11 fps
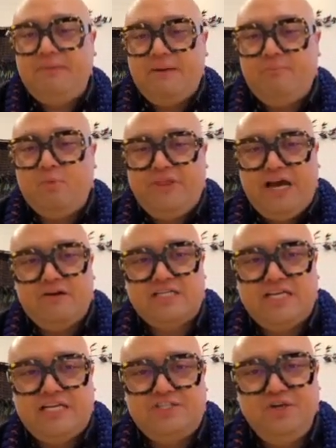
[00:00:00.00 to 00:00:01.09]
but without
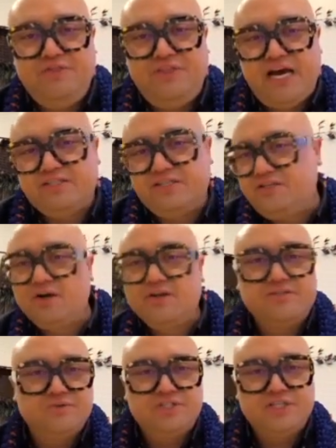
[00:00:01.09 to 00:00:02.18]

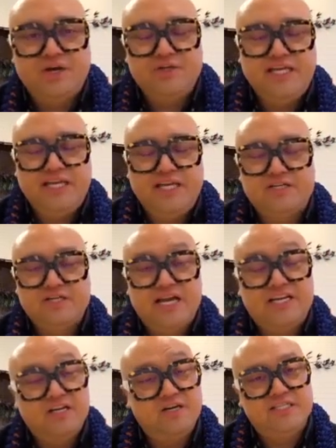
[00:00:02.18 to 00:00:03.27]
$2,000 or so to get a
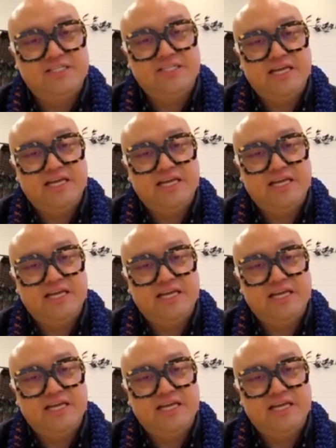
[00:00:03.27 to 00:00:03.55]
diagnosis,